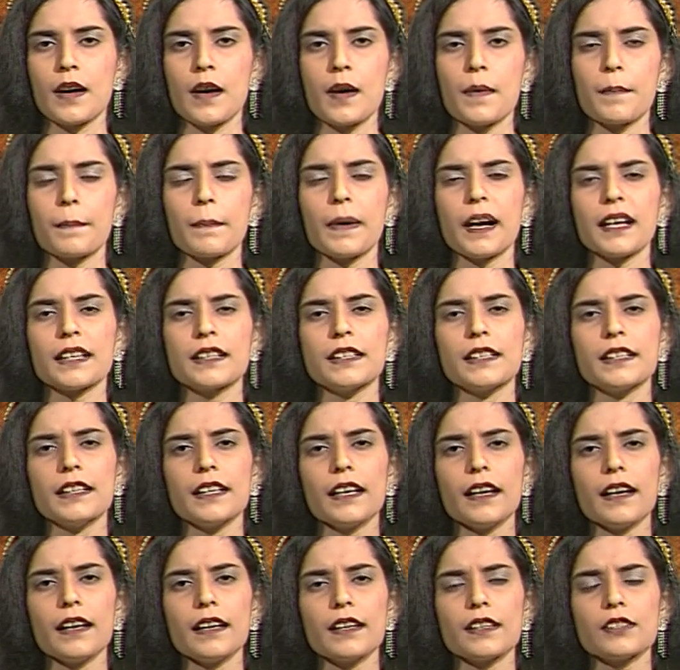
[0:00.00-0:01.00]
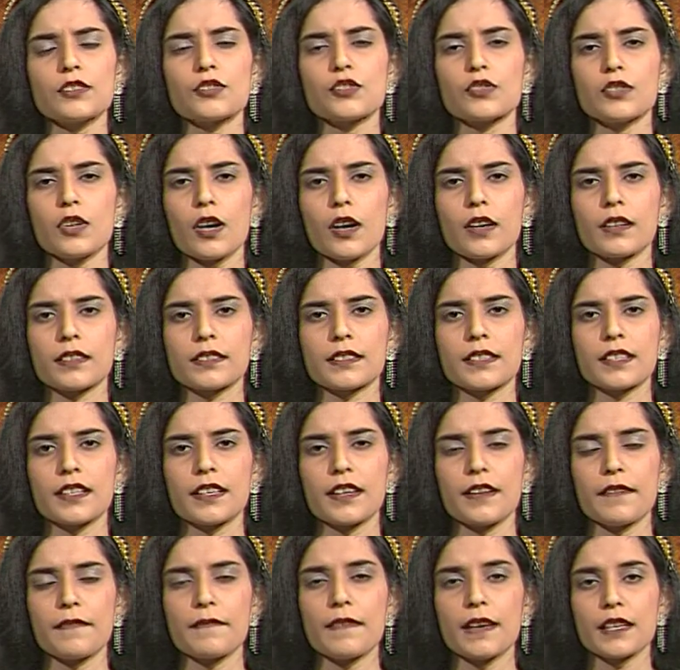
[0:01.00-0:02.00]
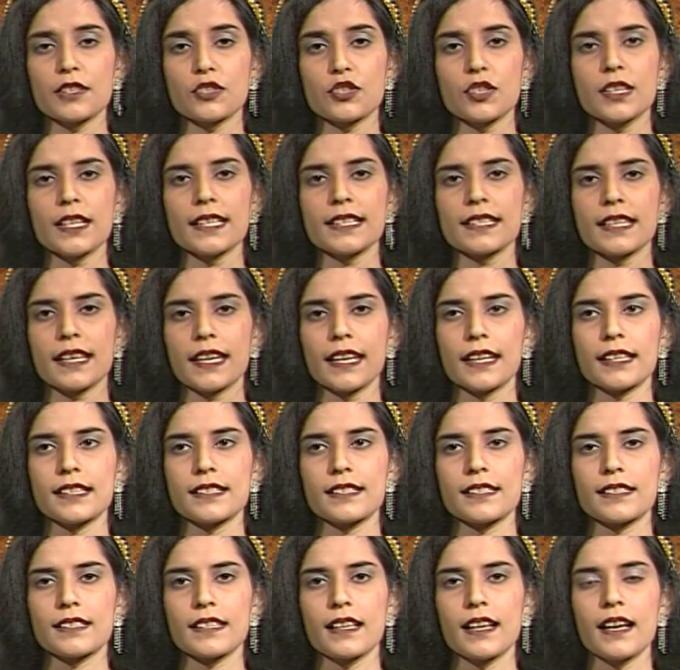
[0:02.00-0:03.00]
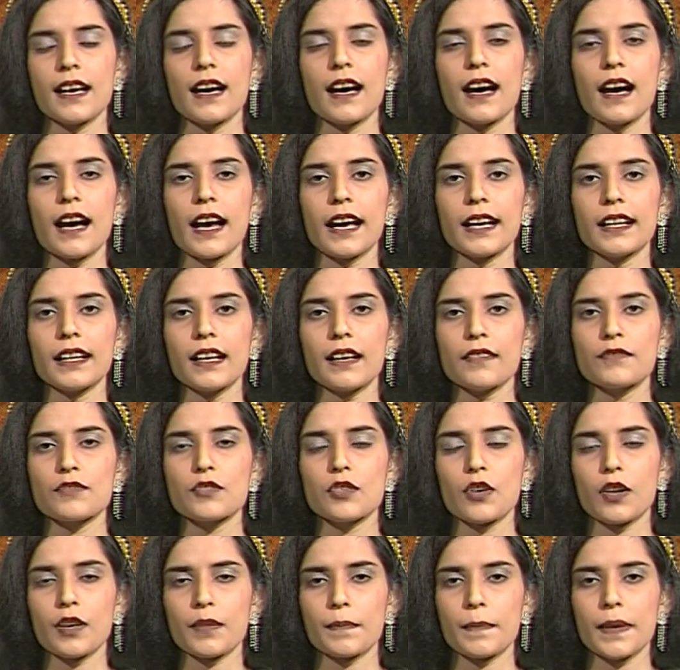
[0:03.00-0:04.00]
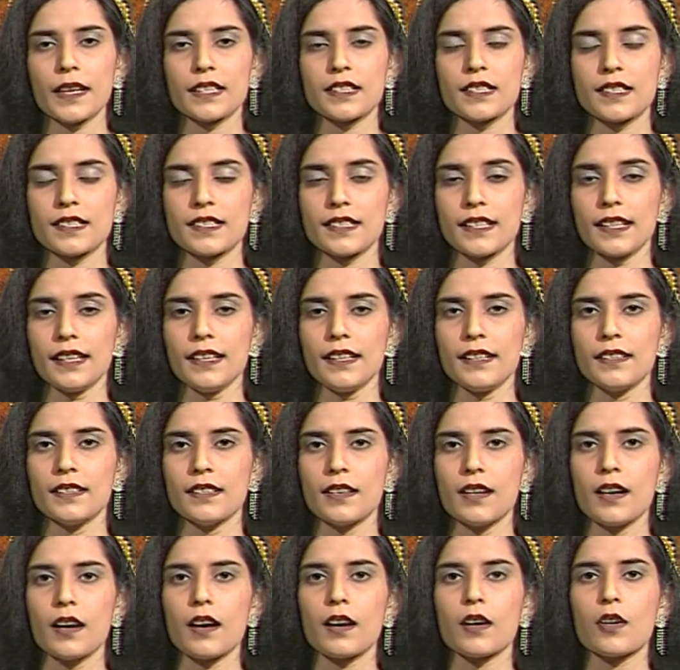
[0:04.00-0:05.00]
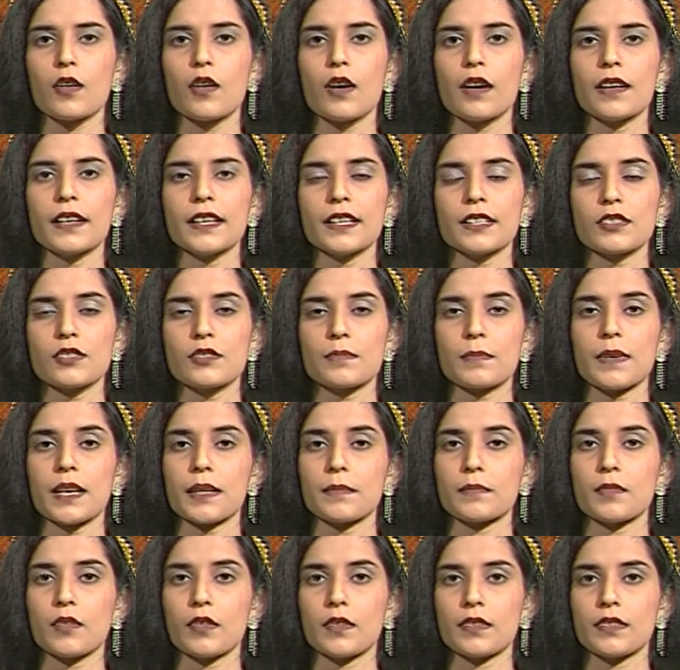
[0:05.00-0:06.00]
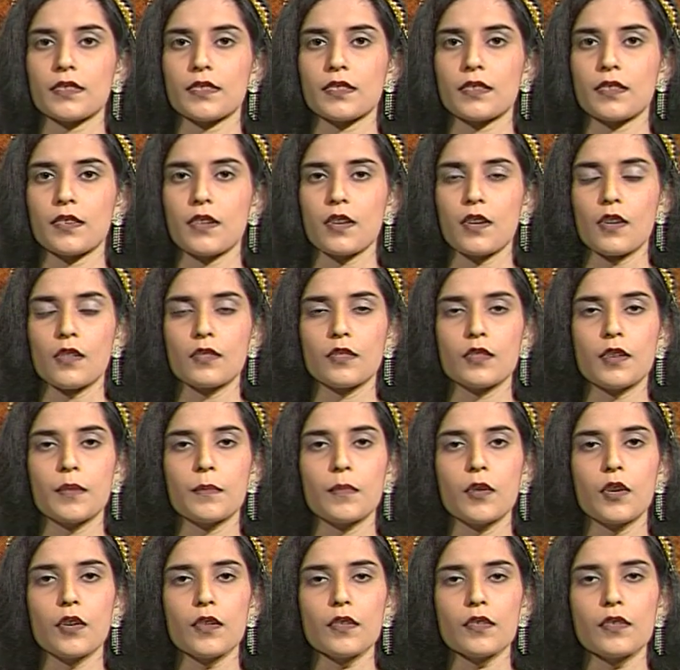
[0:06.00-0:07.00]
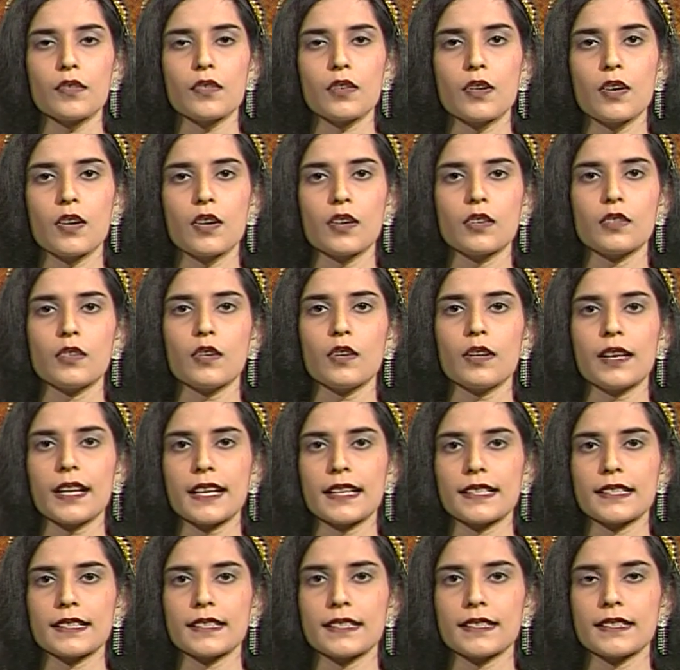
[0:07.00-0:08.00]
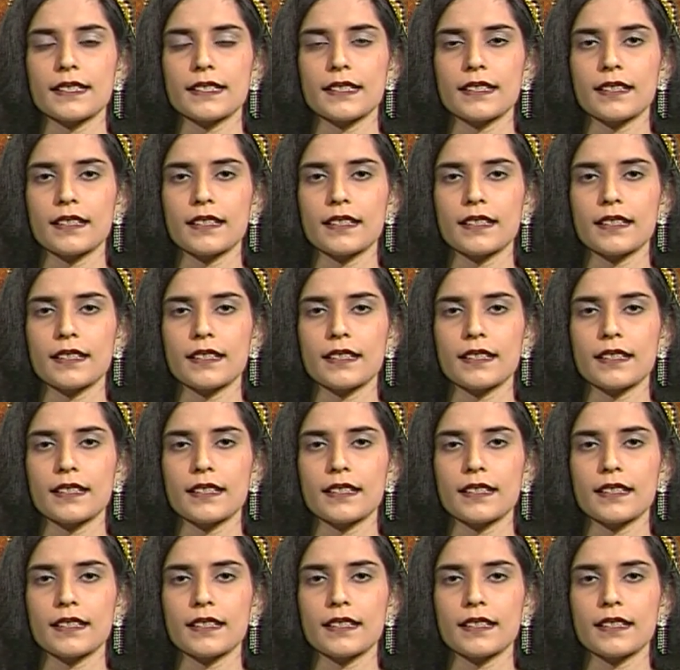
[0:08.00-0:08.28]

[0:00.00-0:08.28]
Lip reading: But Lear is shocked when she says, "I love your majesty according to my bond, no more, no less."